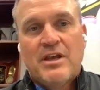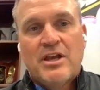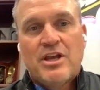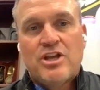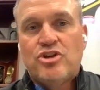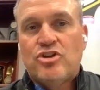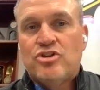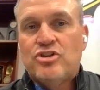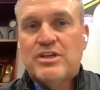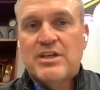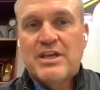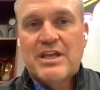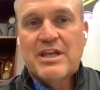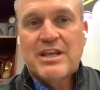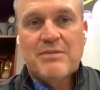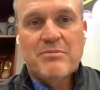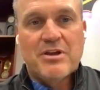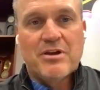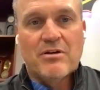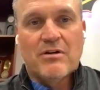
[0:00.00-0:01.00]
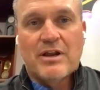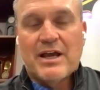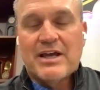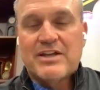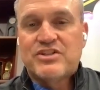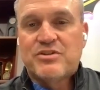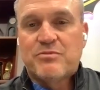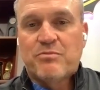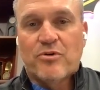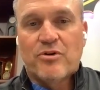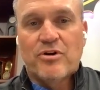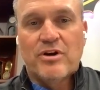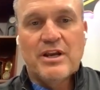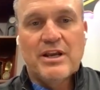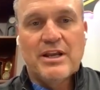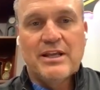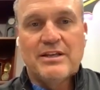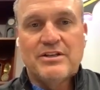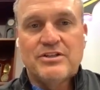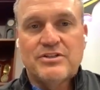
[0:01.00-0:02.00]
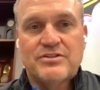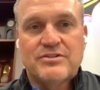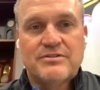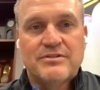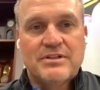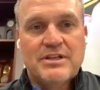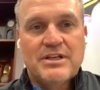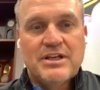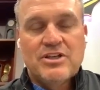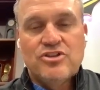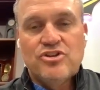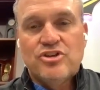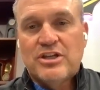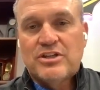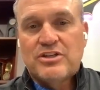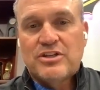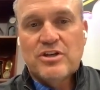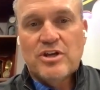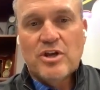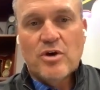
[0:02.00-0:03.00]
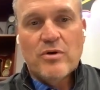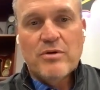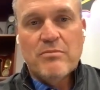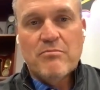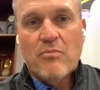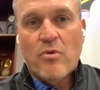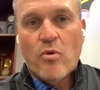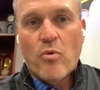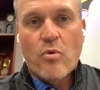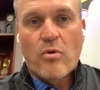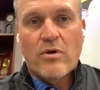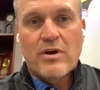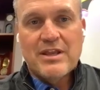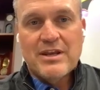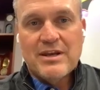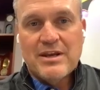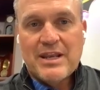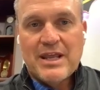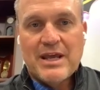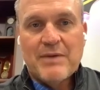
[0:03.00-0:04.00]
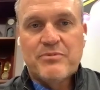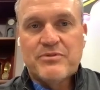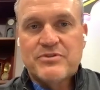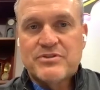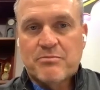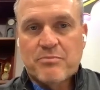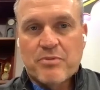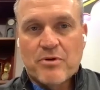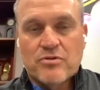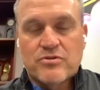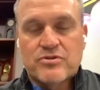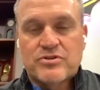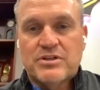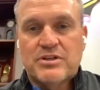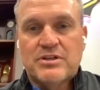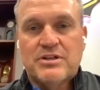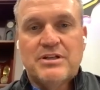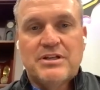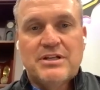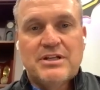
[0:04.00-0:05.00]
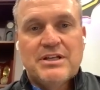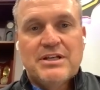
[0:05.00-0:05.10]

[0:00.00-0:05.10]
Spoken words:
you know, you get him here last spring and just you get to know him more in depth as a person,